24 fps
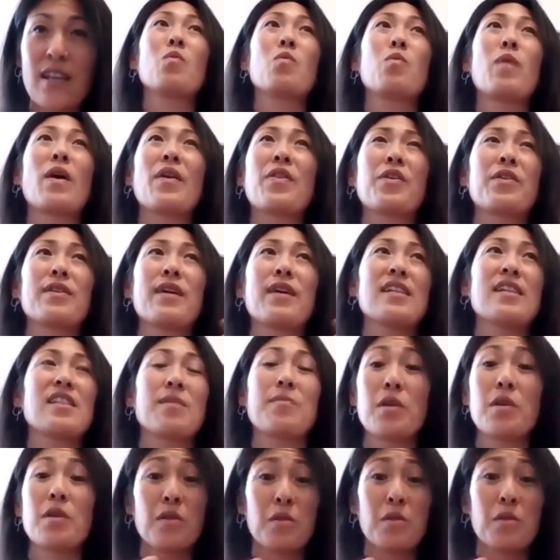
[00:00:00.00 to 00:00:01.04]
whether or not
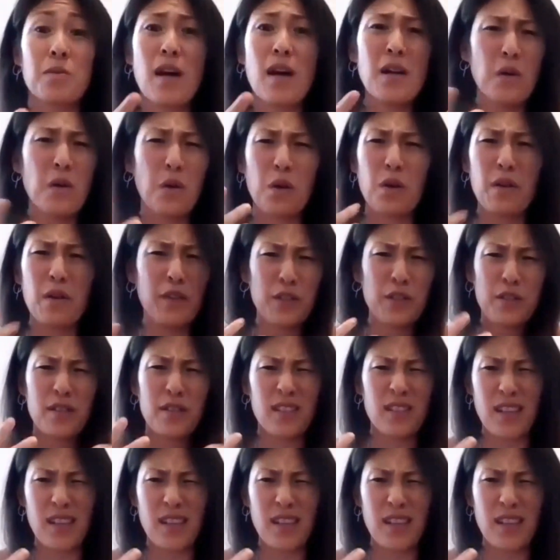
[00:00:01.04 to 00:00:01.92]
something goes wrong, or if you're just